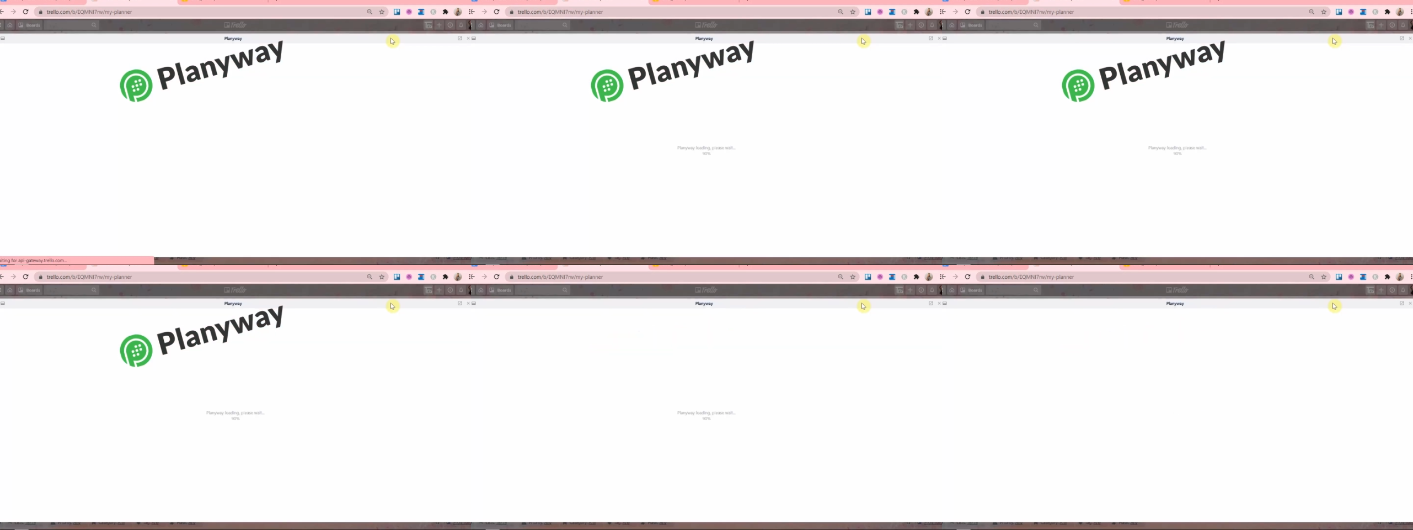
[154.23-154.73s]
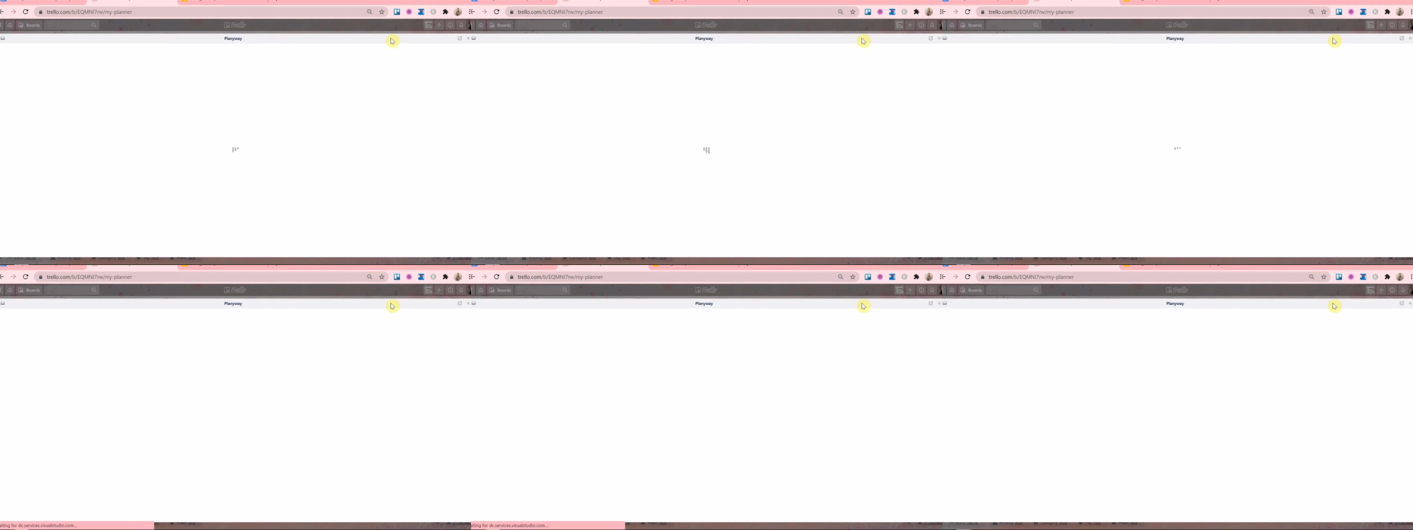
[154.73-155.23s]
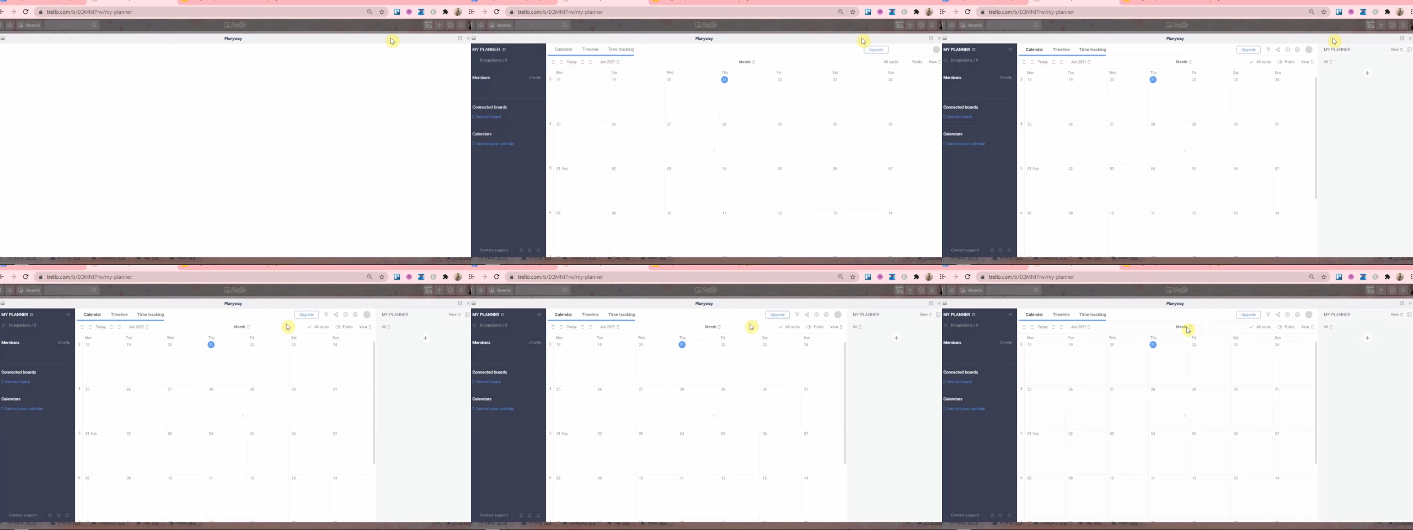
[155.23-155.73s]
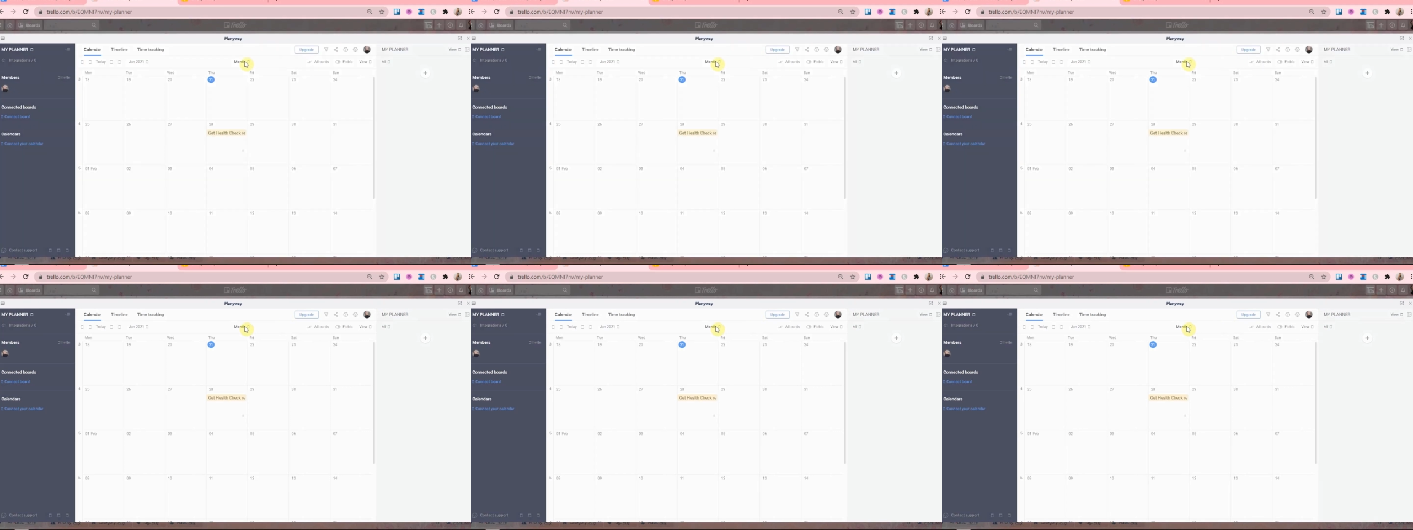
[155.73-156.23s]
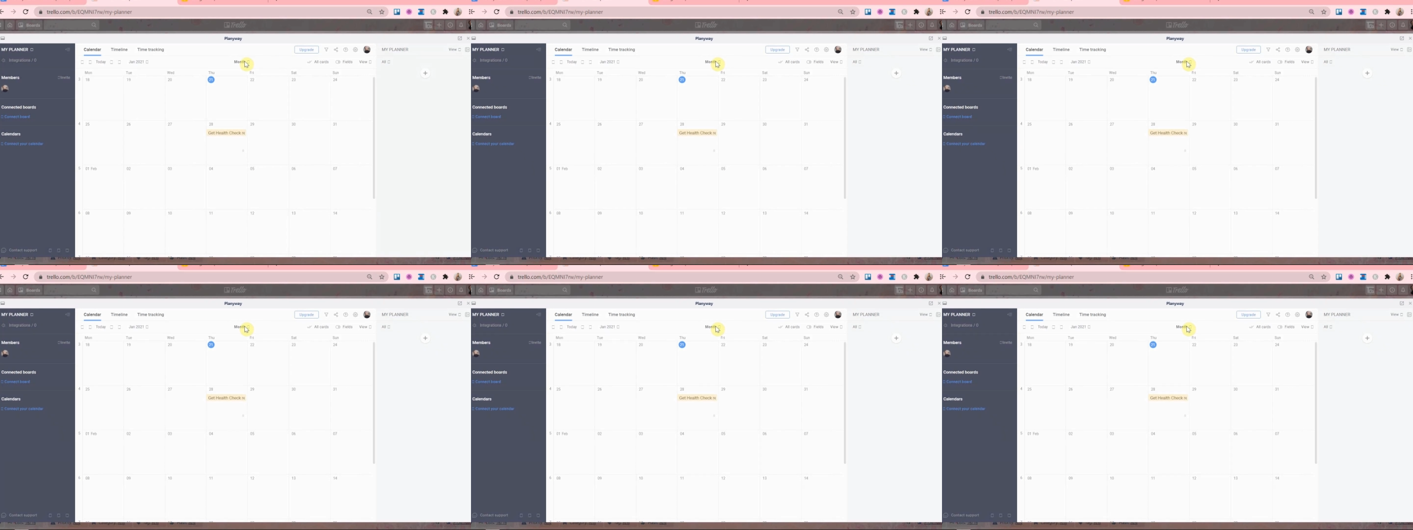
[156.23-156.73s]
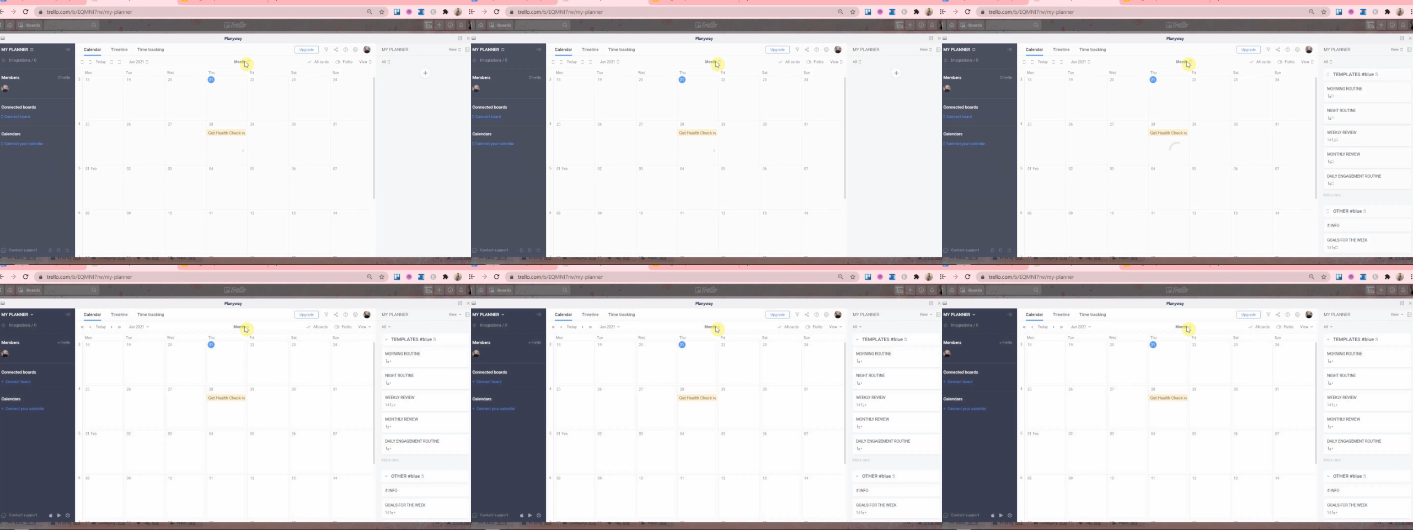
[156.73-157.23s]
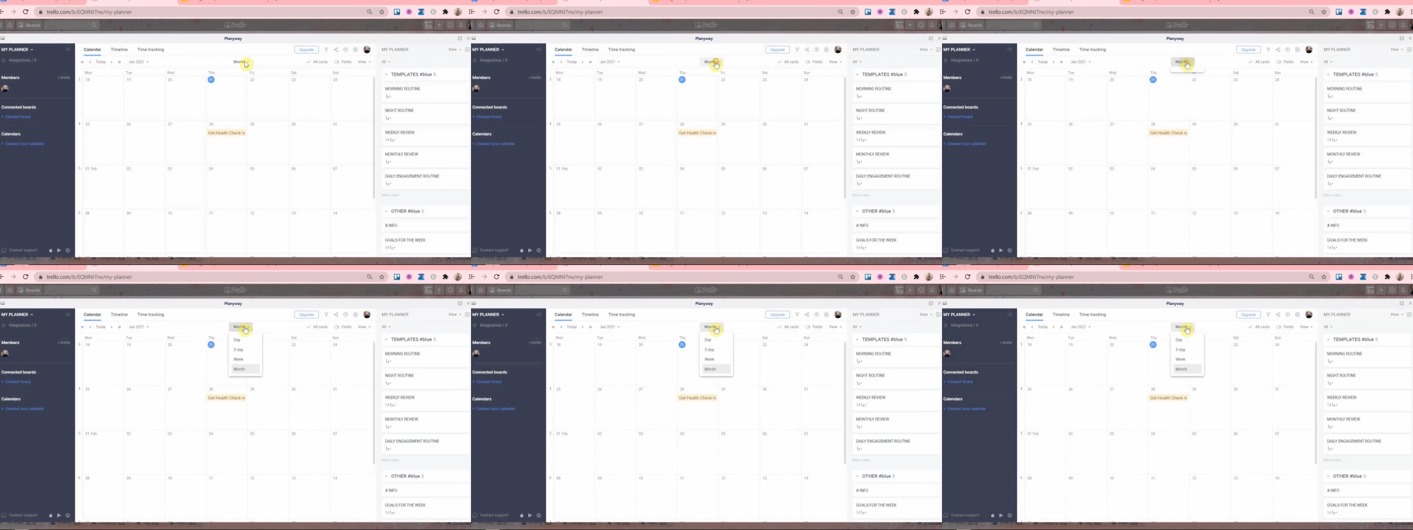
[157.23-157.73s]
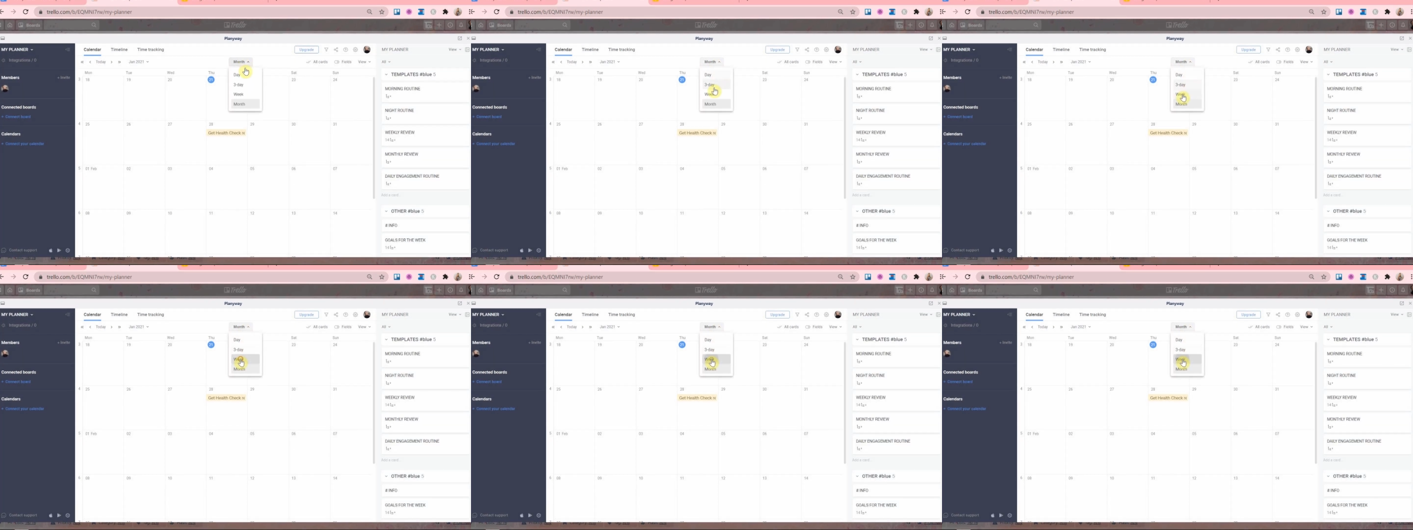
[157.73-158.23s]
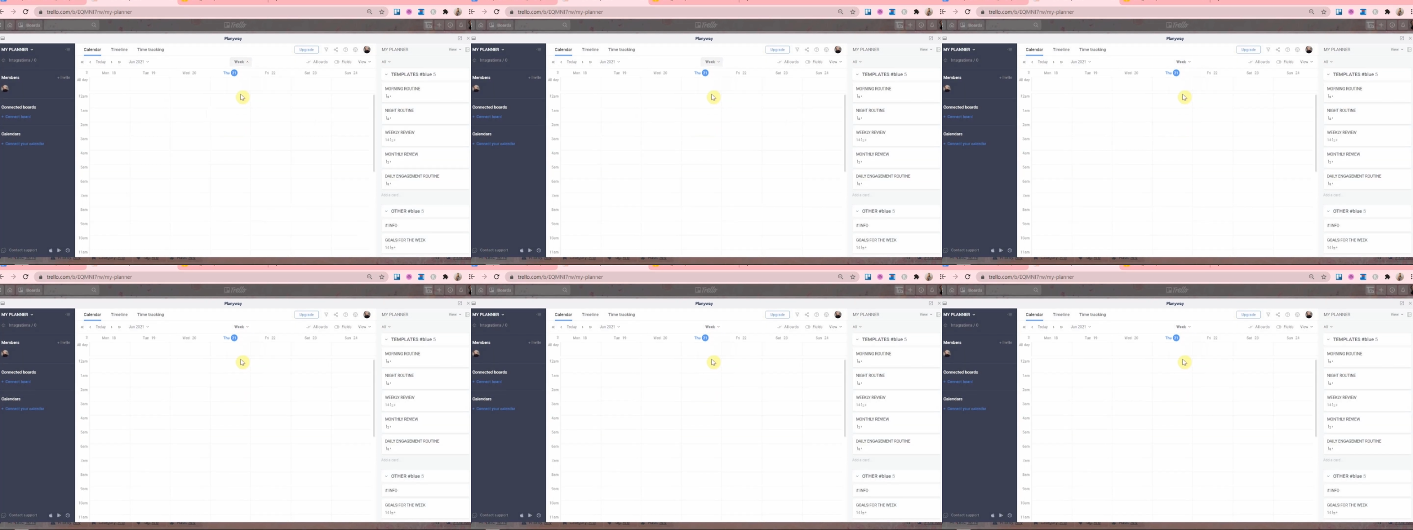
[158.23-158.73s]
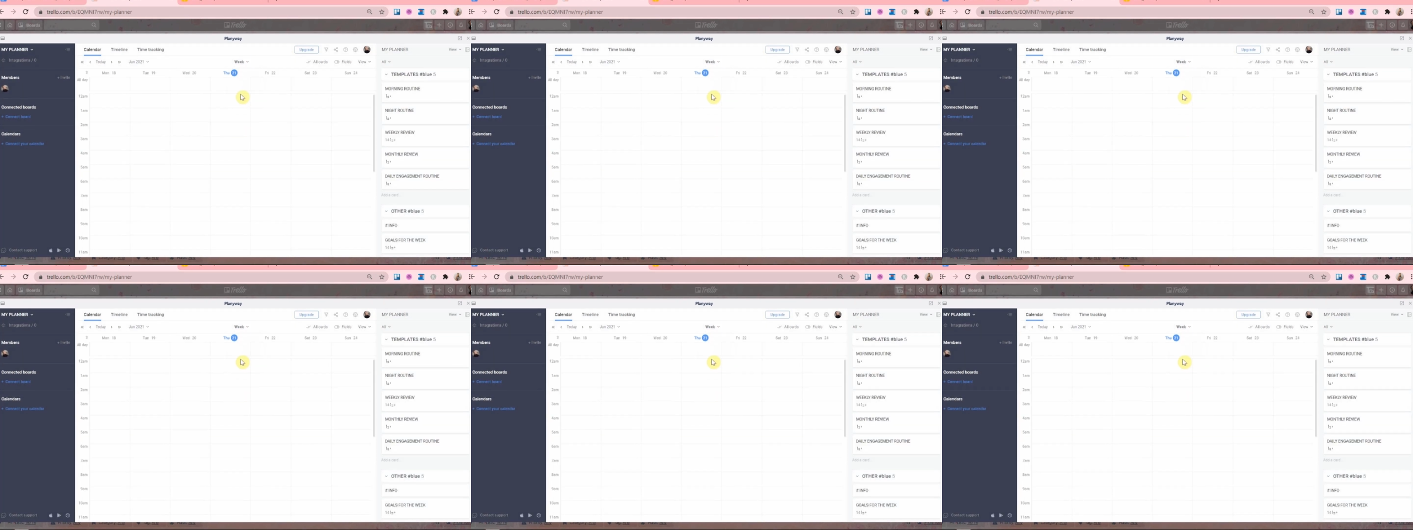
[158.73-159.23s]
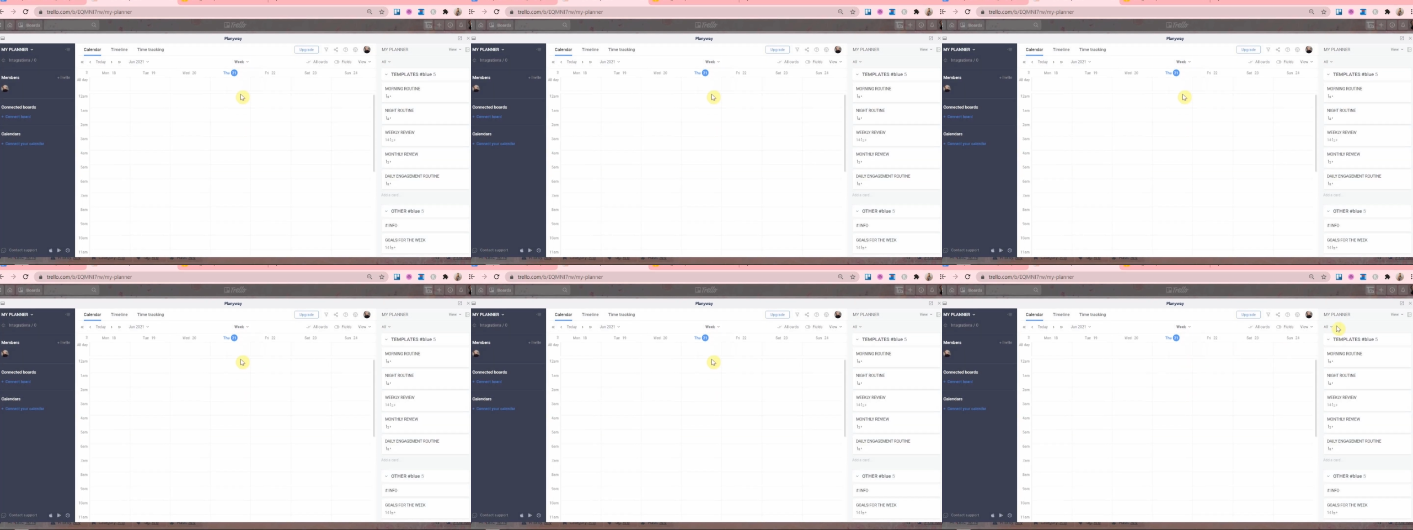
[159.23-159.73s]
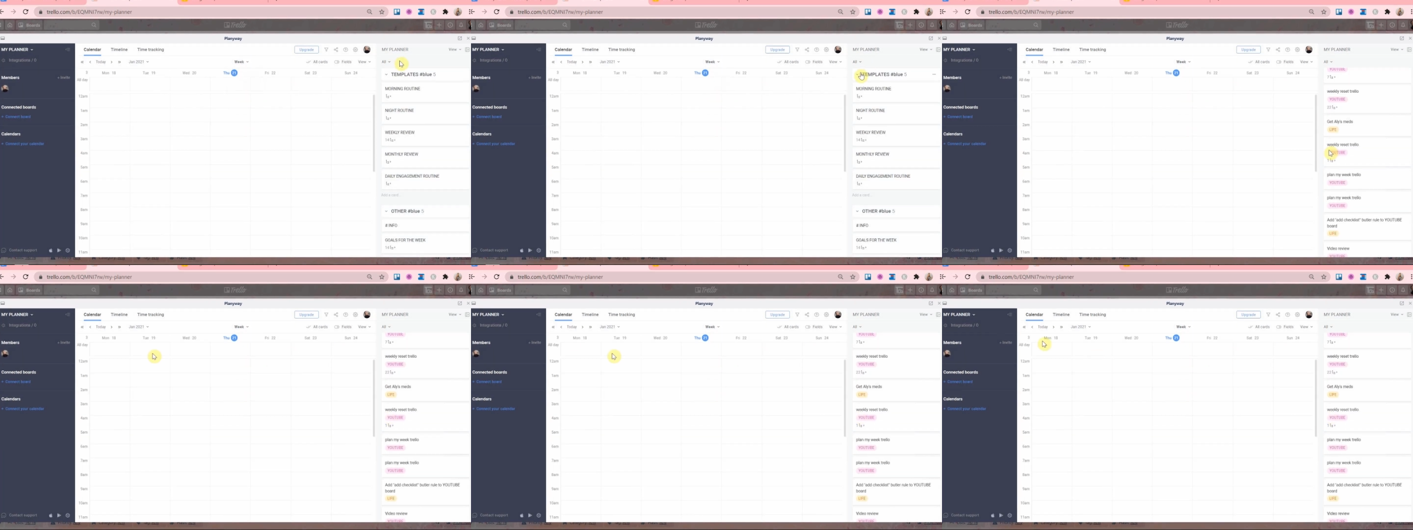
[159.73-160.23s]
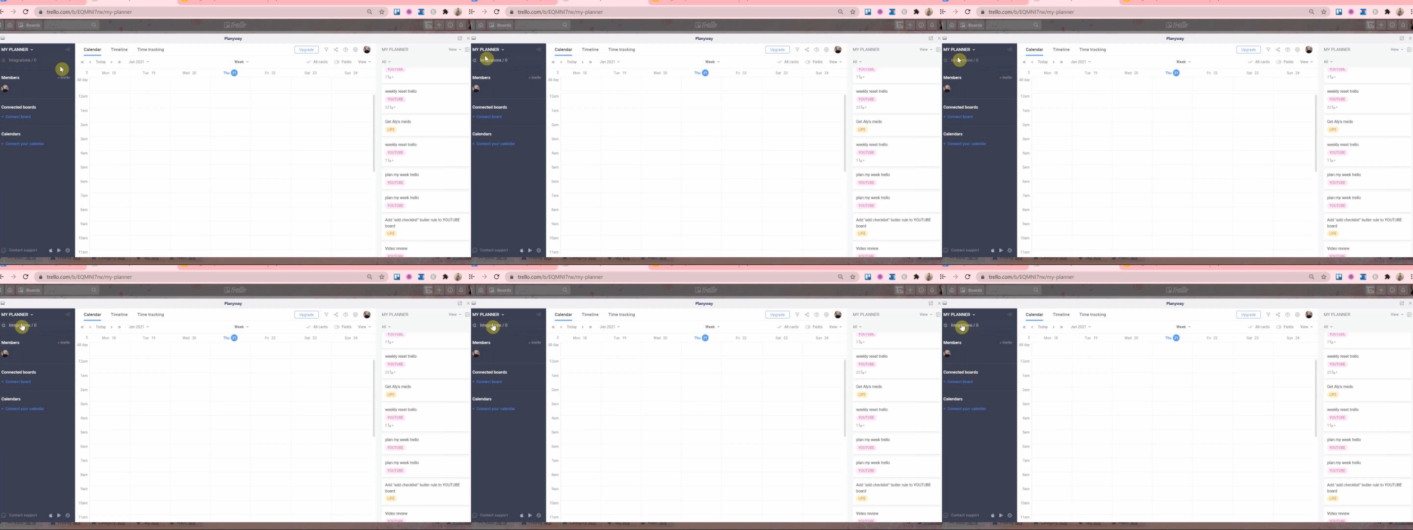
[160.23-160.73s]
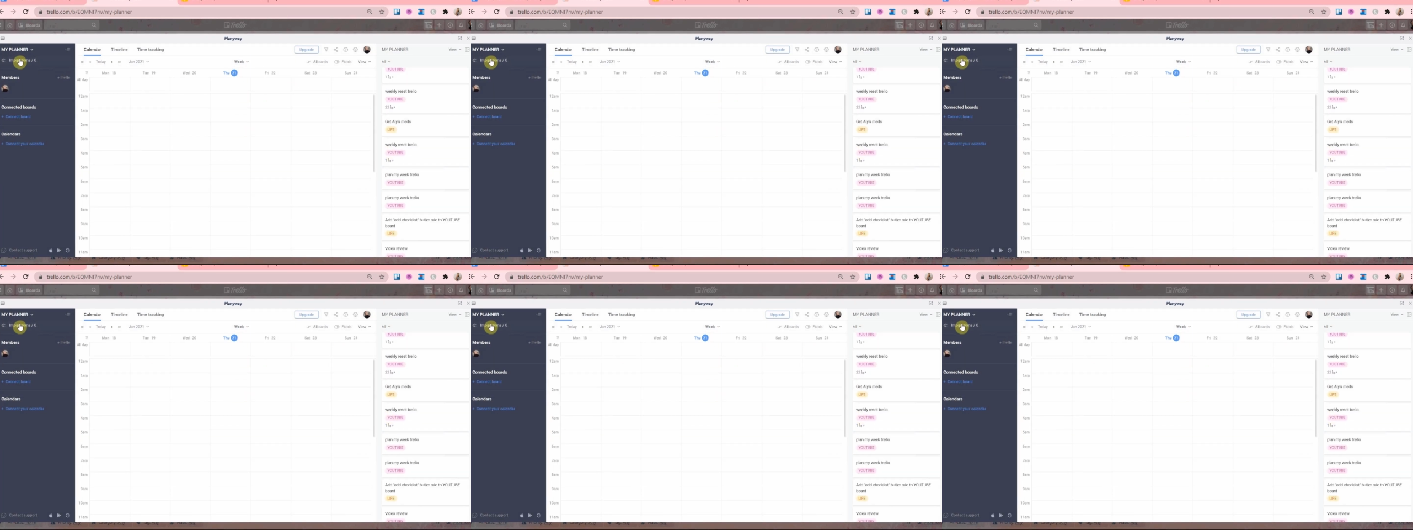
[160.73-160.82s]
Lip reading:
[unreadable: no face in view]